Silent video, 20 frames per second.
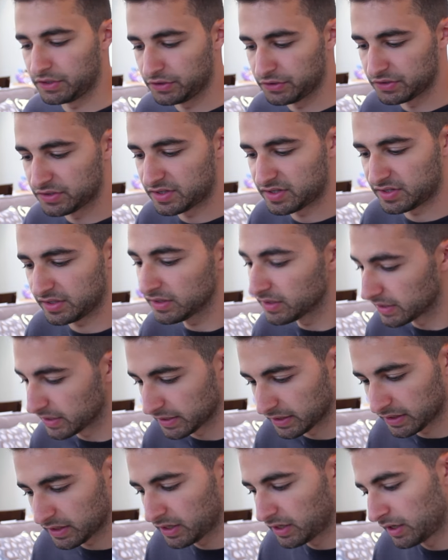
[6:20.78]
those
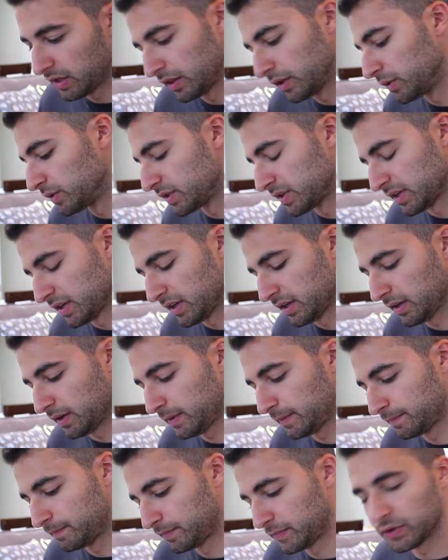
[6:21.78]
like those
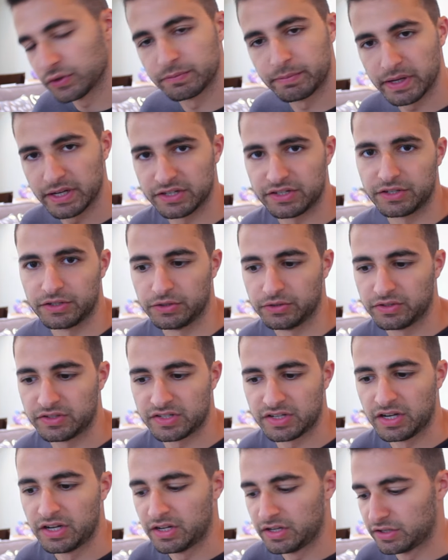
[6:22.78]
uh those bass
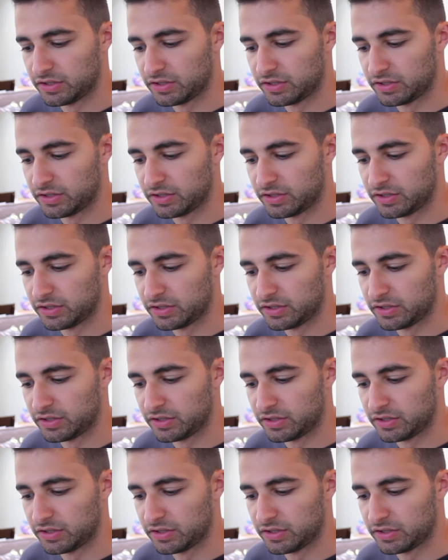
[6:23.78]
notes.